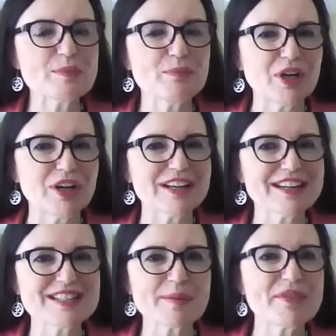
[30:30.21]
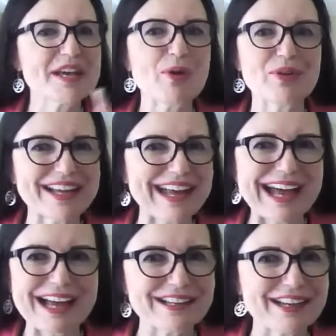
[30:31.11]
book, something about a
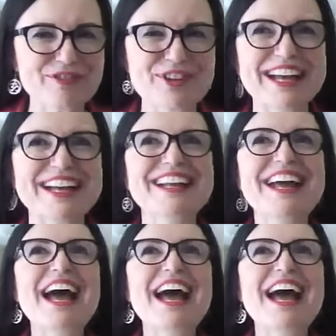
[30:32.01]
cat. I forget.